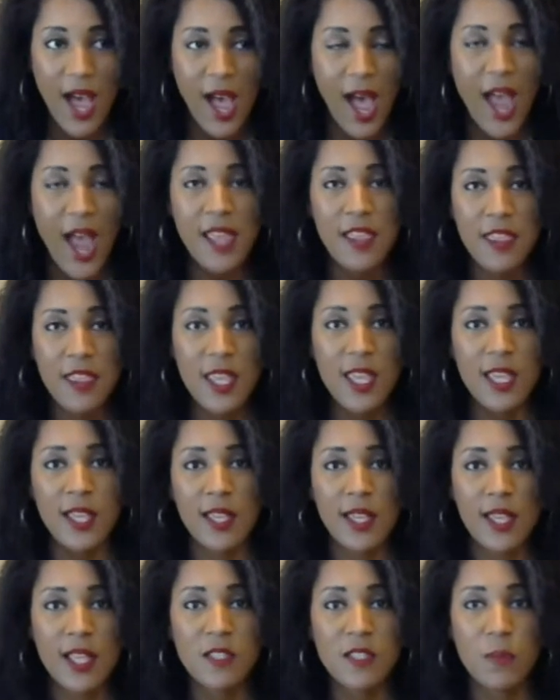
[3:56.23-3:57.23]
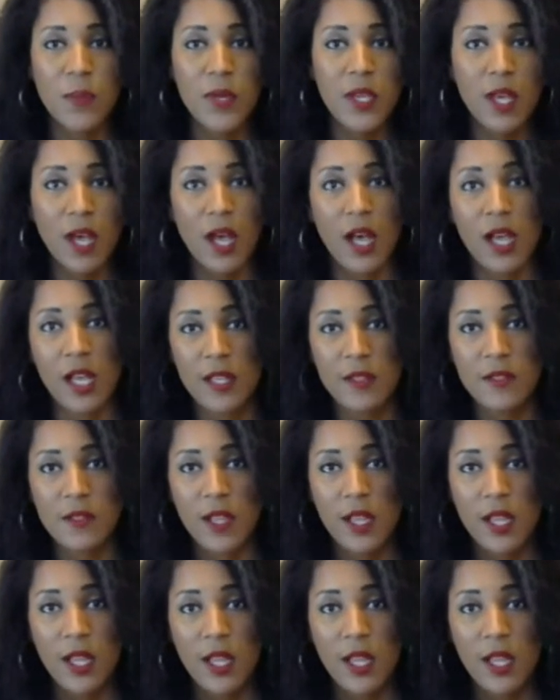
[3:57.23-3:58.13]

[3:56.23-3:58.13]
I think it's because